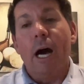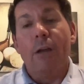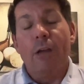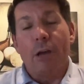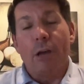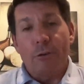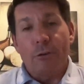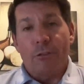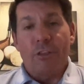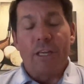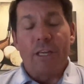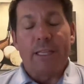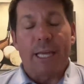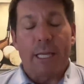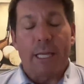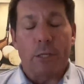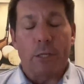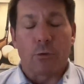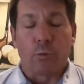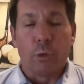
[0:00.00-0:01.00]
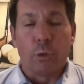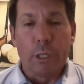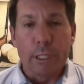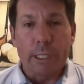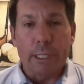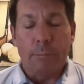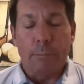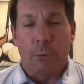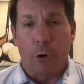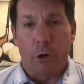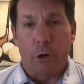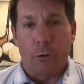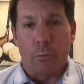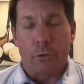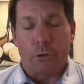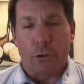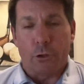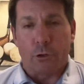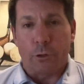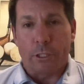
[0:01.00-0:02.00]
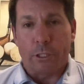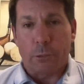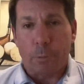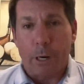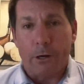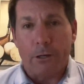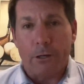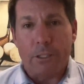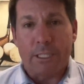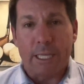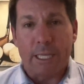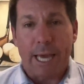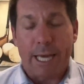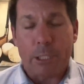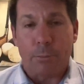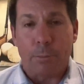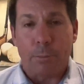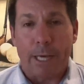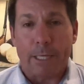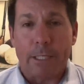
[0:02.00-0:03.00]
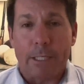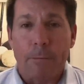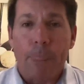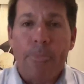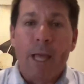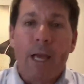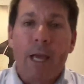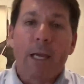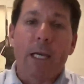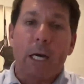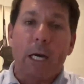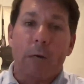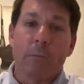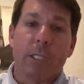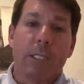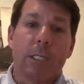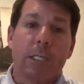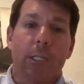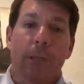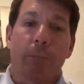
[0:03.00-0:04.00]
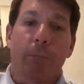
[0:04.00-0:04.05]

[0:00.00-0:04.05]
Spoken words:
Another thing that is really important with the transparency aspect comes